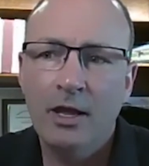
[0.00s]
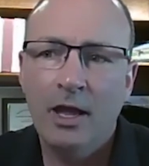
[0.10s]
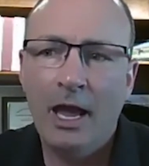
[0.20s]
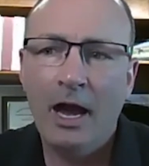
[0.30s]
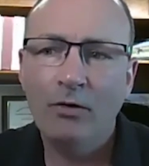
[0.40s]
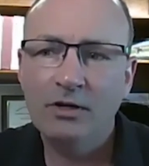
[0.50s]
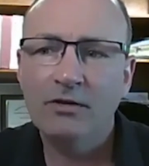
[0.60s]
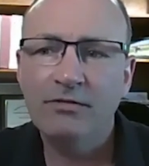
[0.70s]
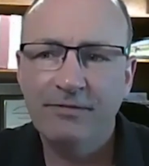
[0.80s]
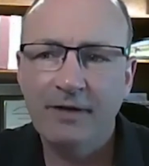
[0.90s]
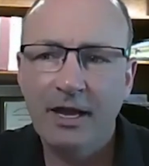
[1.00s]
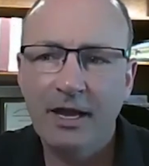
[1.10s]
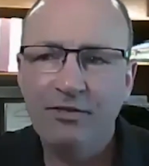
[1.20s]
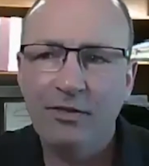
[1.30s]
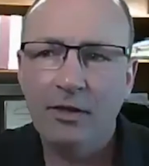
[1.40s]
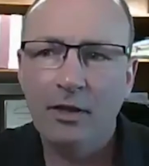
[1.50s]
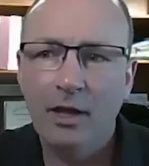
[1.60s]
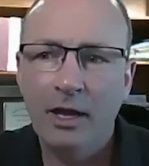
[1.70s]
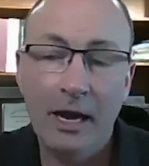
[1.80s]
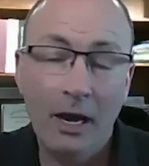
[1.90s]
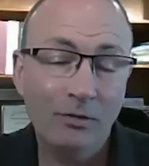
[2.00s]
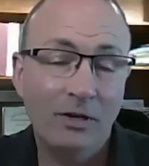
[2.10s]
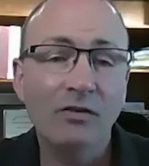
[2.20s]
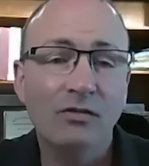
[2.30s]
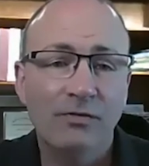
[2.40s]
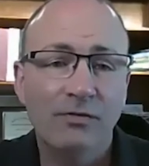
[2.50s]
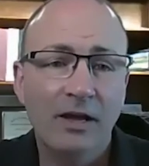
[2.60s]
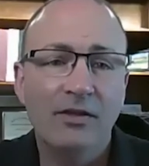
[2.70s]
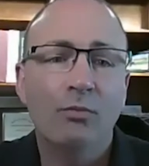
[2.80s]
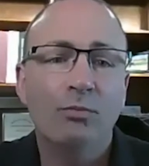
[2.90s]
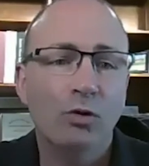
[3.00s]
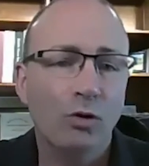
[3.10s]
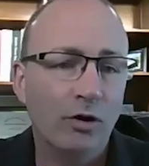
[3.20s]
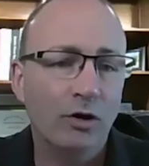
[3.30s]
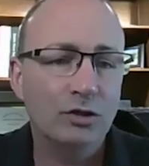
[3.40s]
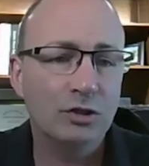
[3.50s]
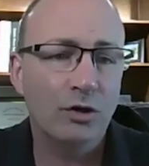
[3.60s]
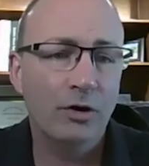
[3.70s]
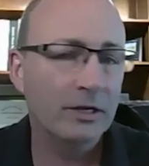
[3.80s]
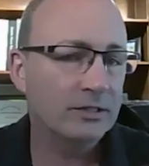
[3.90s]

how did faith and how does faith help you along your journey?